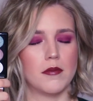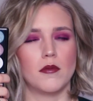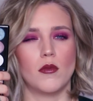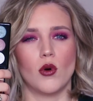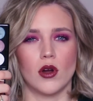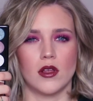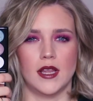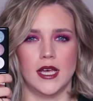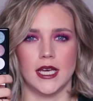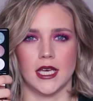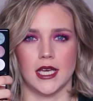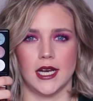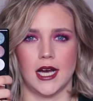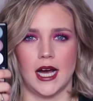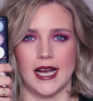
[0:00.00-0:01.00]
more
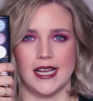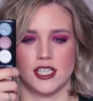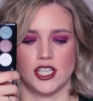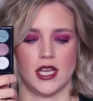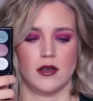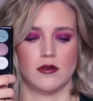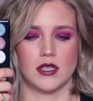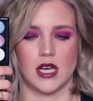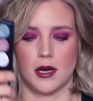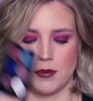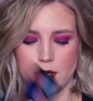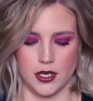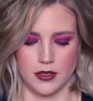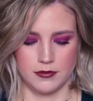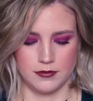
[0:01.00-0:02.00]
like an eyeshadow
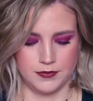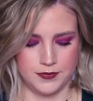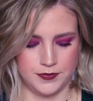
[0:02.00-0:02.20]
topper.